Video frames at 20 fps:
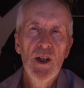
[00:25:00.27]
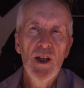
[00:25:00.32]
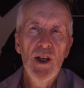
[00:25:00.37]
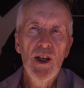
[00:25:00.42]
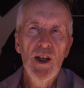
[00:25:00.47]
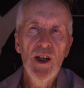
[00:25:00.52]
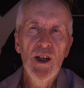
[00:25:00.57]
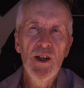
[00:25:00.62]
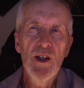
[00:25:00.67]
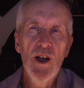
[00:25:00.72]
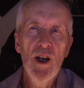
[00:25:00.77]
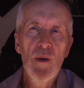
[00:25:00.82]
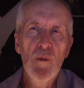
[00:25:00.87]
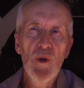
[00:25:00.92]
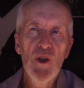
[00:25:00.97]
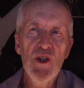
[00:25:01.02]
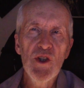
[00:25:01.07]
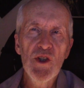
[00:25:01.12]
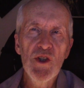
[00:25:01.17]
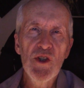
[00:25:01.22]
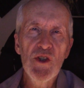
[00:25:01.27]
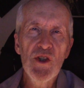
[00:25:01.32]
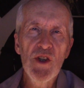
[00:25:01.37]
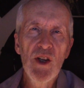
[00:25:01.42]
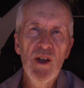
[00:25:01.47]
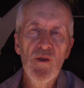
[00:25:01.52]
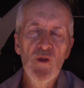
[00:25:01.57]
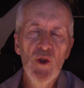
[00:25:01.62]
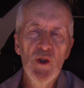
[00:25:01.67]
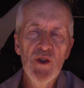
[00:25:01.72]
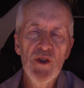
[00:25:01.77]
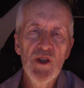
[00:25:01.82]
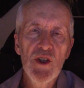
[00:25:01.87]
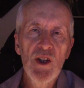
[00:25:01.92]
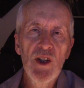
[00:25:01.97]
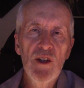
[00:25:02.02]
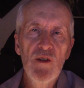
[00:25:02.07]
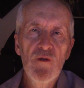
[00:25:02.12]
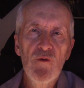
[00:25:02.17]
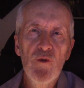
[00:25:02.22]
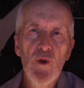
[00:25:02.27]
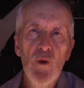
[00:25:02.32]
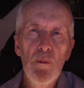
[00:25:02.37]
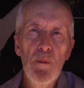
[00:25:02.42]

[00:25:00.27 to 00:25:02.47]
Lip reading: and how much to save on site for